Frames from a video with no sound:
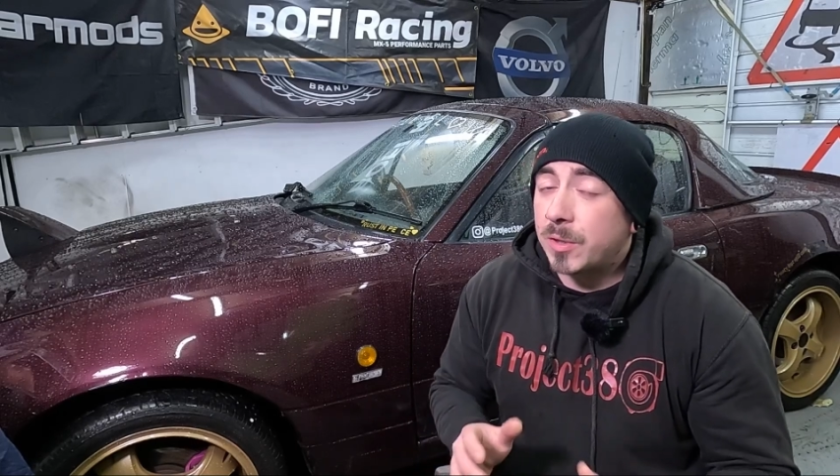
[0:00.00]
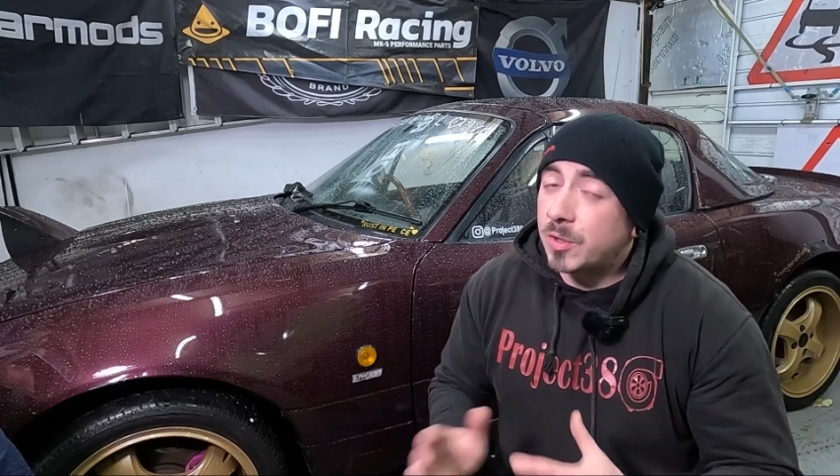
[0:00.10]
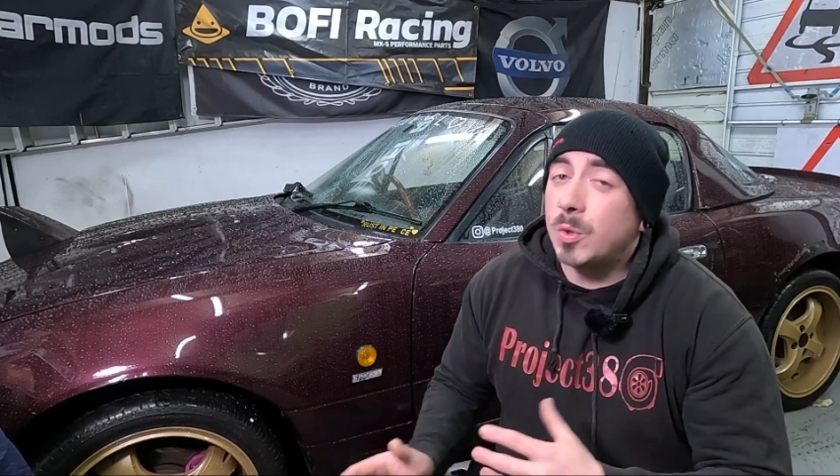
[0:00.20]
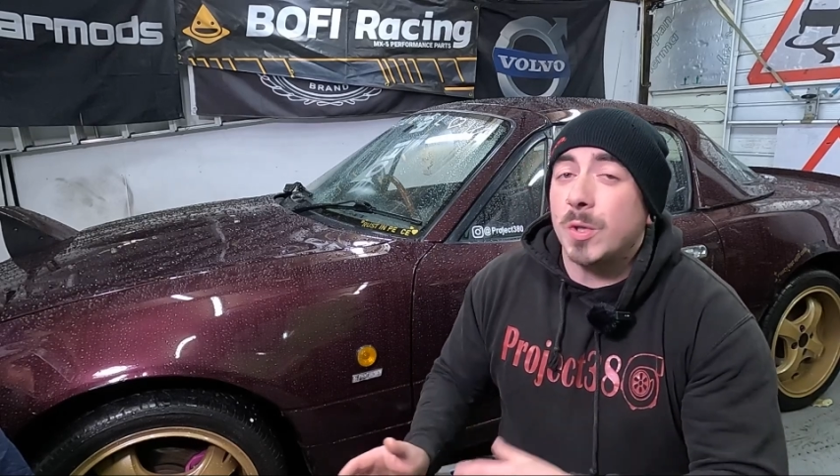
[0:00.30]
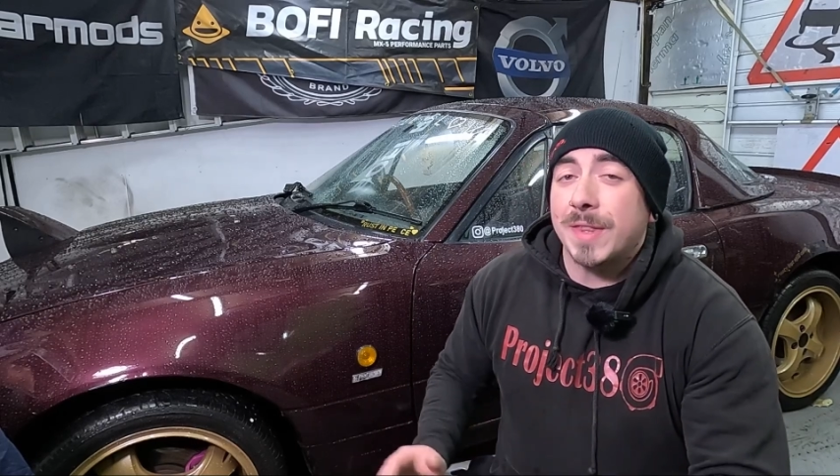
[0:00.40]
but
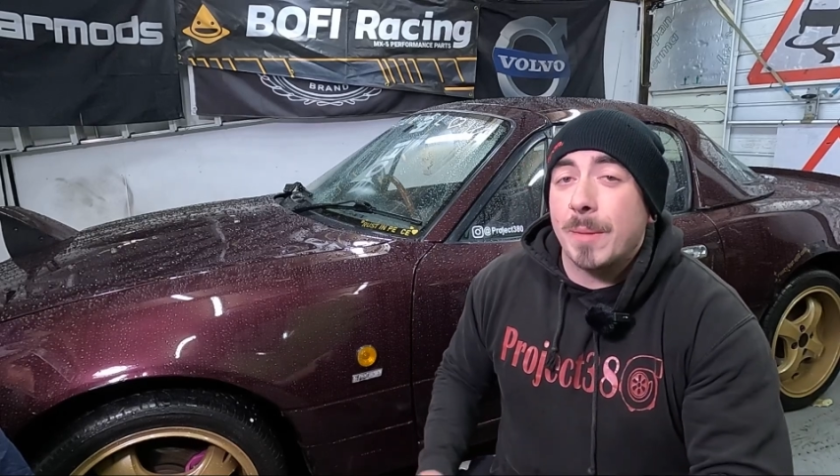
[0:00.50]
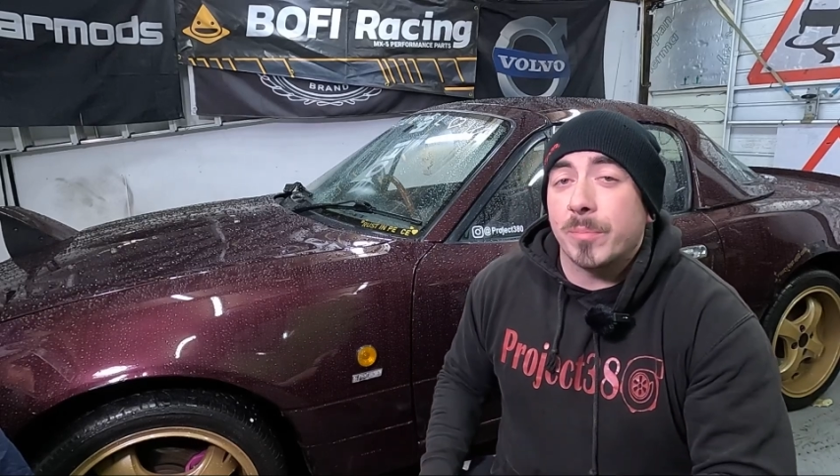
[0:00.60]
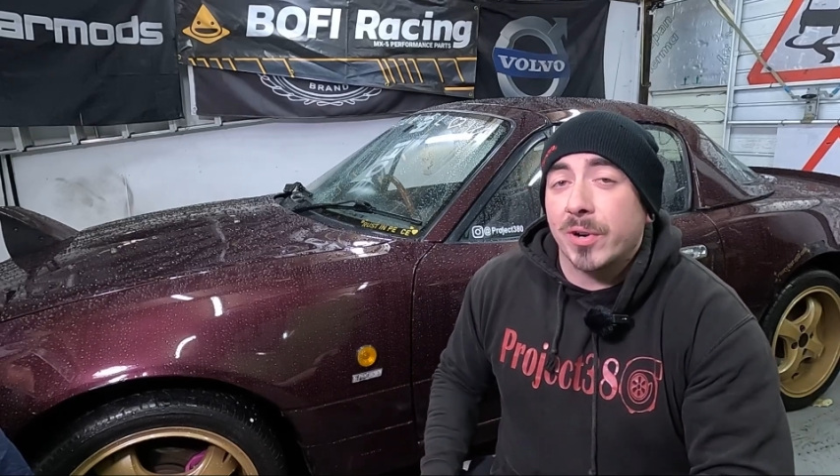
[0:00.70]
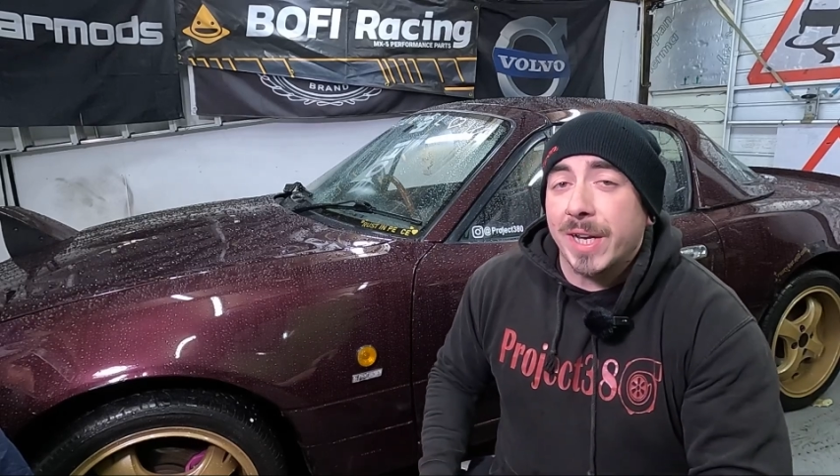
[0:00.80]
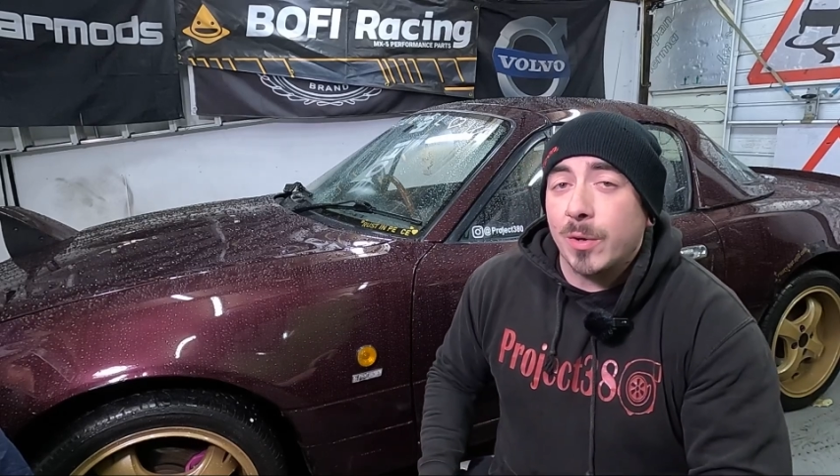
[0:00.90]
sorted them
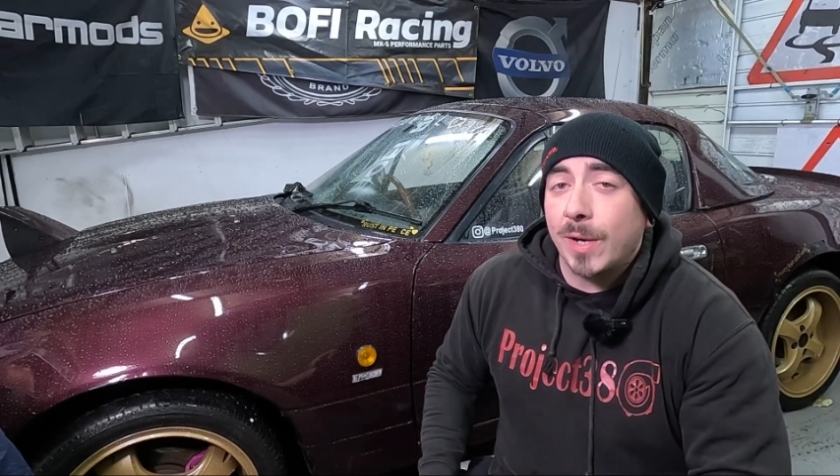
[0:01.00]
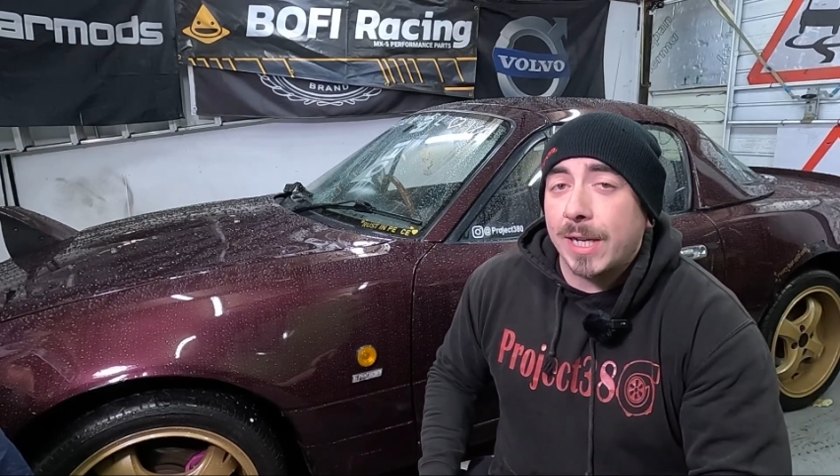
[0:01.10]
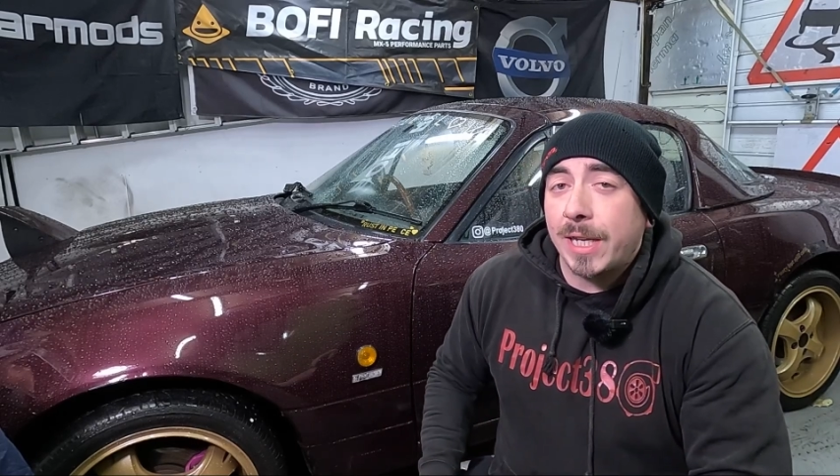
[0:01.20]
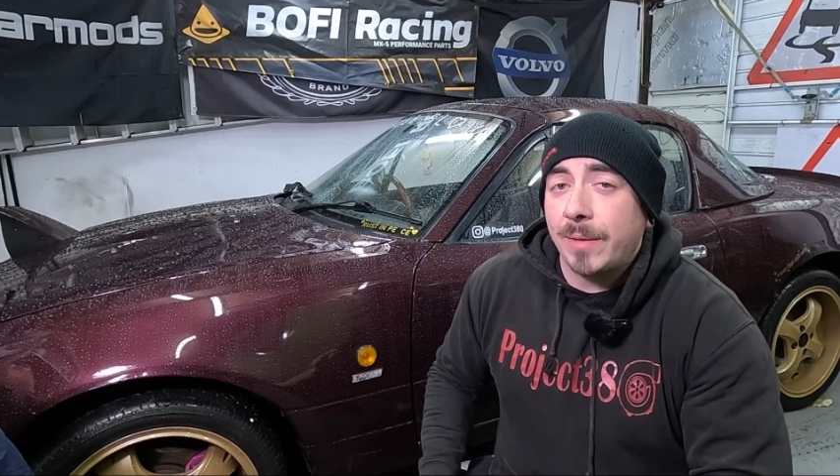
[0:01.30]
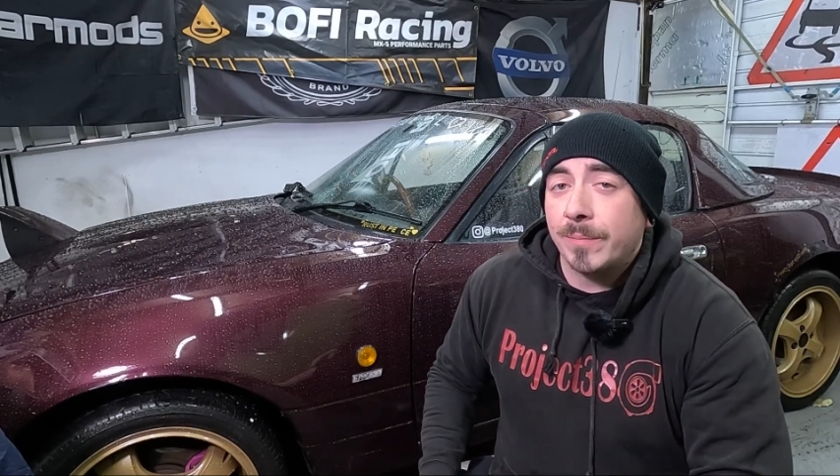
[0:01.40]
pretty quickly.